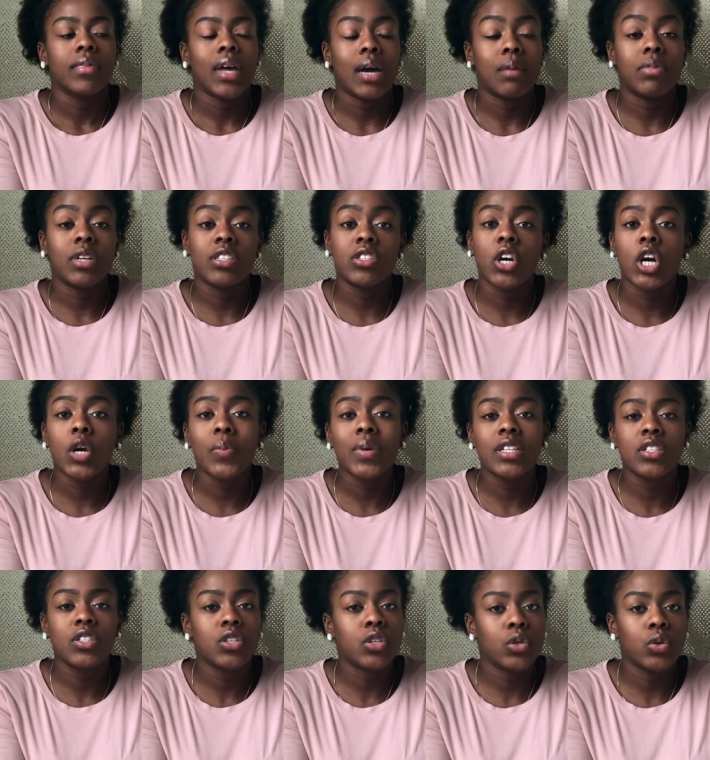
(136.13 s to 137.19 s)
I'm
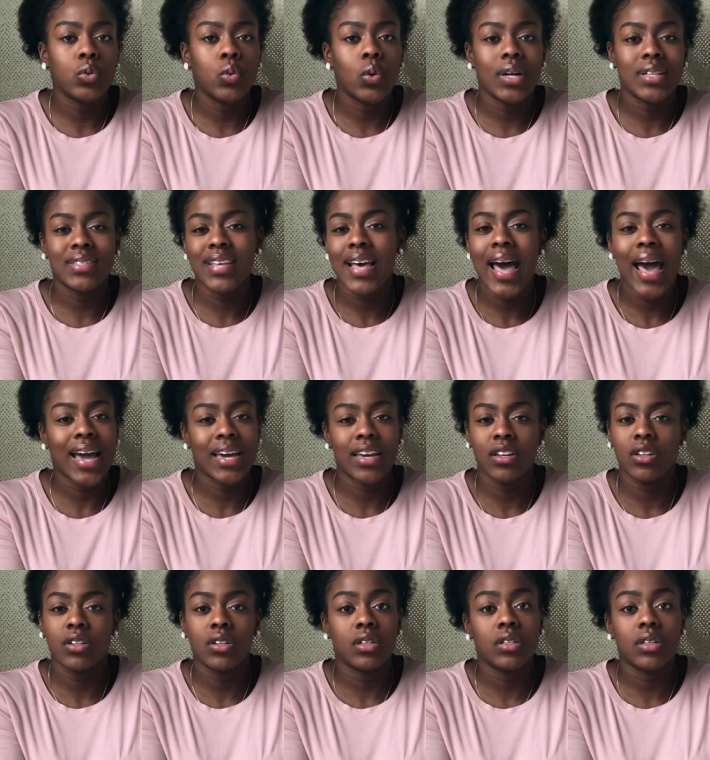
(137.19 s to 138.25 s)
determined to attack
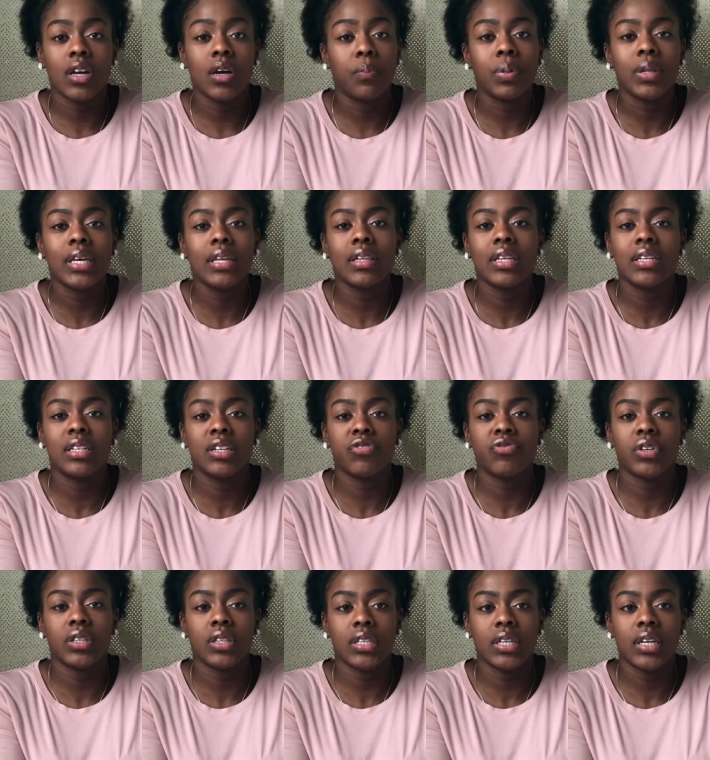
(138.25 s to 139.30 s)
it completely
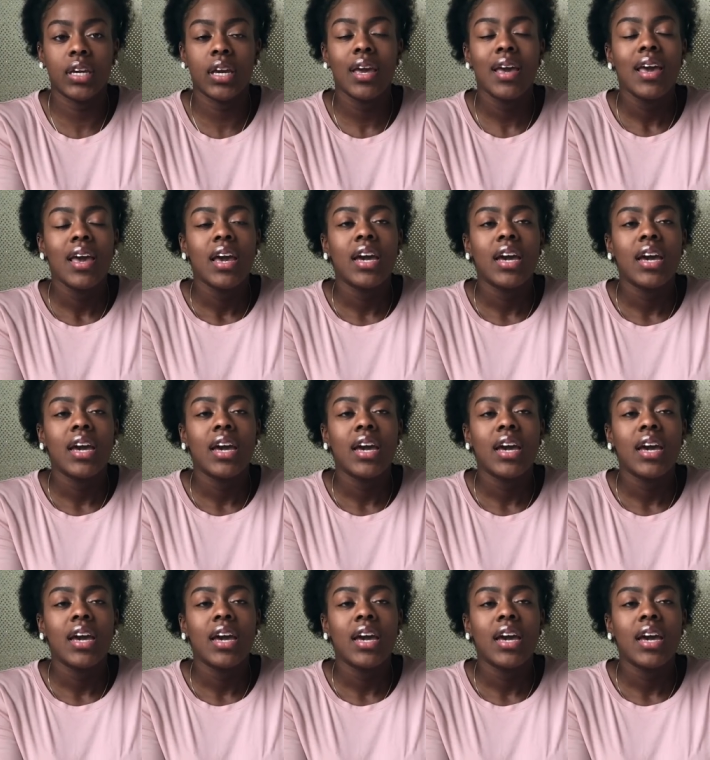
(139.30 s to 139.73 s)
differently.